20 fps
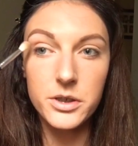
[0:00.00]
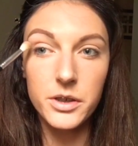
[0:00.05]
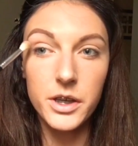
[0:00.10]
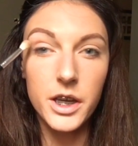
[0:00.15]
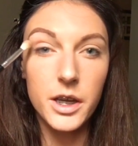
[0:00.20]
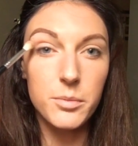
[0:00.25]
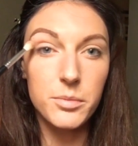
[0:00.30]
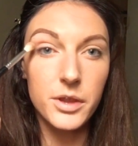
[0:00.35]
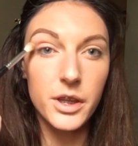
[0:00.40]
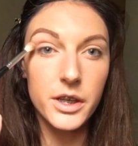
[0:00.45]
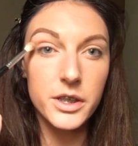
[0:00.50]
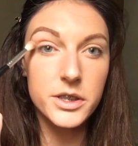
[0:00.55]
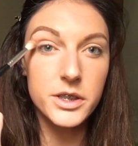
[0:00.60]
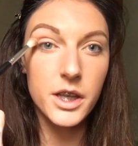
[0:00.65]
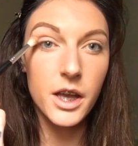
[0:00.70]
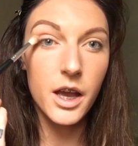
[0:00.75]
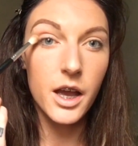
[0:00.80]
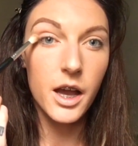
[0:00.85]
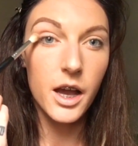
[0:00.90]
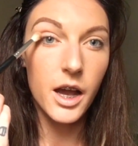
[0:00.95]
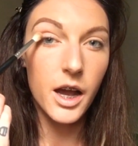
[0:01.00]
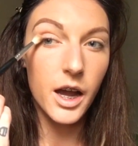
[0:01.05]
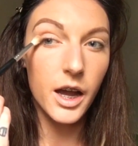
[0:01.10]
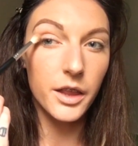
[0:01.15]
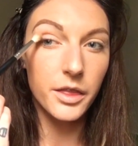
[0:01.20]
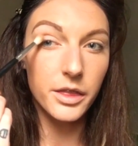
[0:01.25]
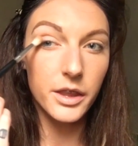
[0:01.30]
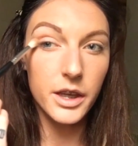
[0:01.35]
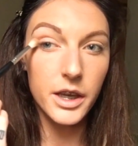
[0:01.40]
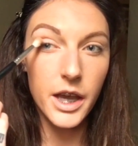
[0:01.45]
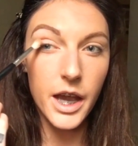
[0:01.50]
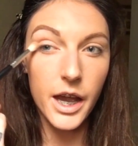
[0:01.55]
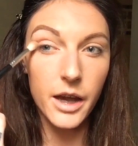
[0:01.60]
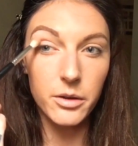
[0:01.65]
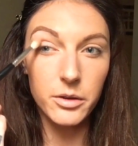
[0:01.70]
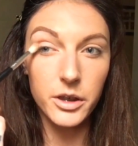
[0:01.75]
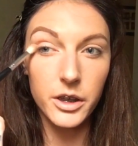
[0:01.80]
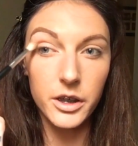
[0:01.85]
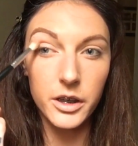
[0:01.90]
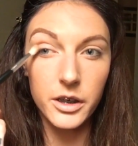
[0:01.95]
to keep this on the
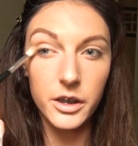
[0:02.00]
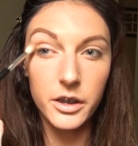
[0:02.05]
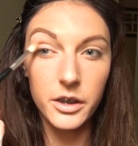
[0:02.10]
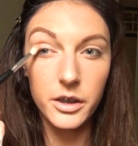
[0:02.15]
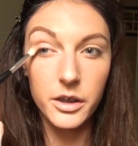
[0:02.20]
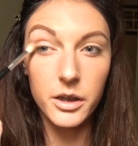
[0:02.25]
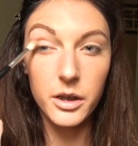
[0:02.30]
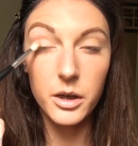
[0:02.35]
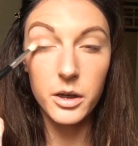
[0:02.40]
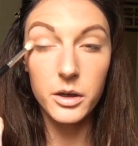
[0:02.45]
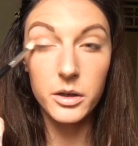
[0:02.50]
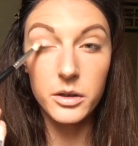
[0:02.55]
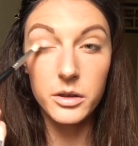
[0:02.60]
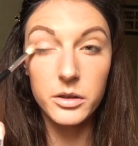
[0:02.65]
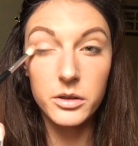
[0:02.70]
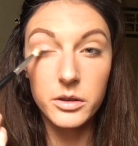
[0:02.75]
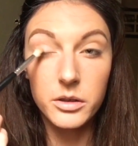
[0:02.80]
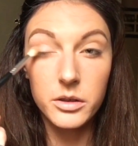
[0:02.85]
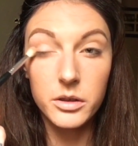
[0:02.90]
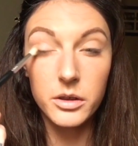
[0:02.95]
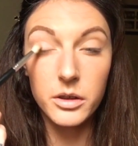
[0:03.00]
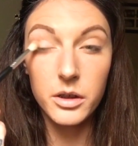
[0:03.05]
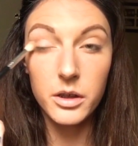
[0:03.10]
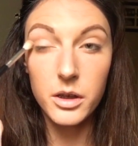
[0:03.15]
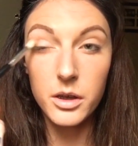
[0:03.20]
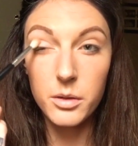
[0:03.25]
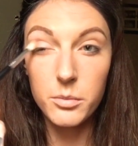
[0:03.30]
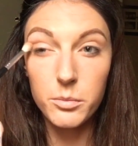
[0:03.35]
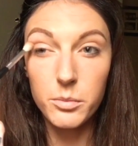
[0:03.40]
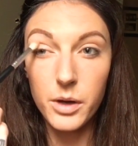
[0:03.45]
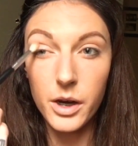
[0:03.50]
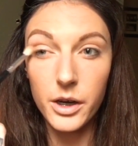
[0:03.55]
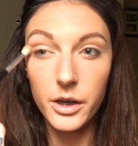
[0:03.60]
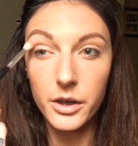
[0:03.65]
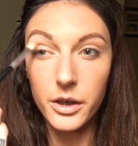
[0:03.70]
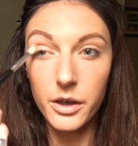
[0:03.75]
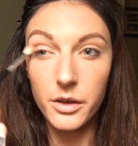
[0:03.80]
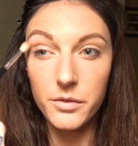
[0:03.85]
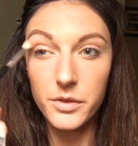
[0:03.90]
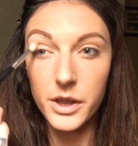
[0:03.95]
outer
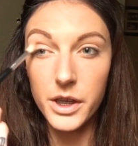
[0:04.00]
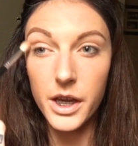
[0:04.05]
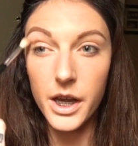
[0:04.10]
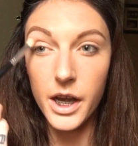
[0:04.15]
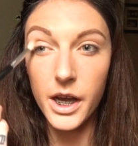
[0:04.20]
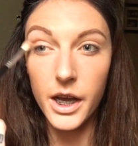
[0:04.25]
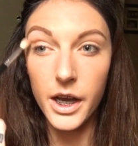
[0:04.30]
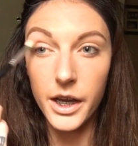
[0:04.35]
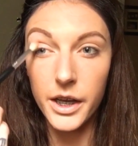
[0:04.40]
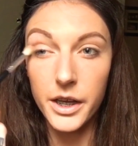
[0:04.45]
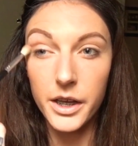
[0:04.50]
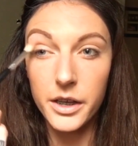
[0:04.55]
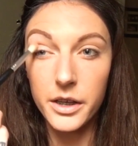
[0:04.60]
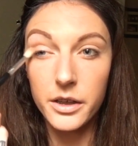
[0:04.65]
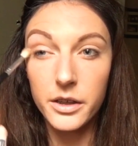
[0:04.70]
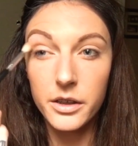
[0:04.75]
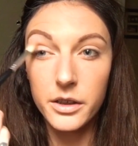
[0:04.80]
part of the eye